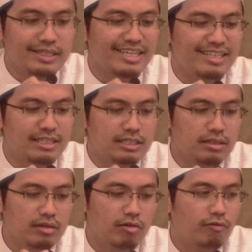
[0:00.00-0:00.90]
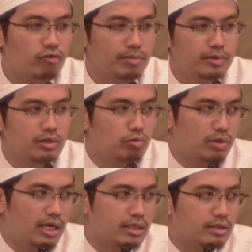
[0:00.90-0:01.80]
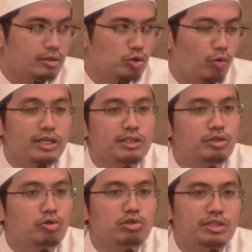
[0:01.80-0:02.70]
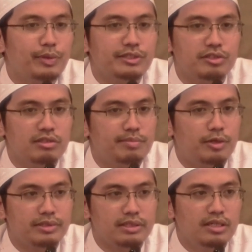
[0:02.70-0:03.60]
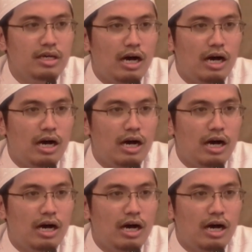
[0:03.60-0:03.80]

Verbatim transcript: It is from the Quran. So what is so special about it?